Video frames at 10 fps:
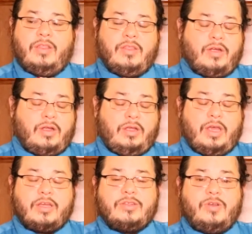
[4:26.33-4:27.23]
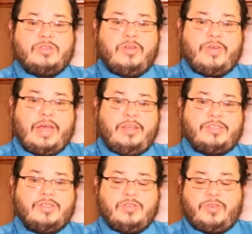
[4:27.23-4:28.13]
There are young adults who've had
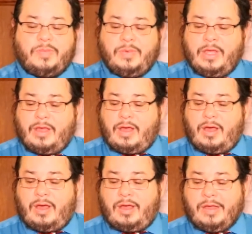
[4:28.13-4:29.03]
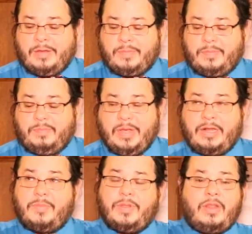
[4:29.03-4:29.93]
issues from being
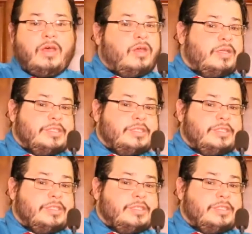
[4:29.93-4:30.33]
up in the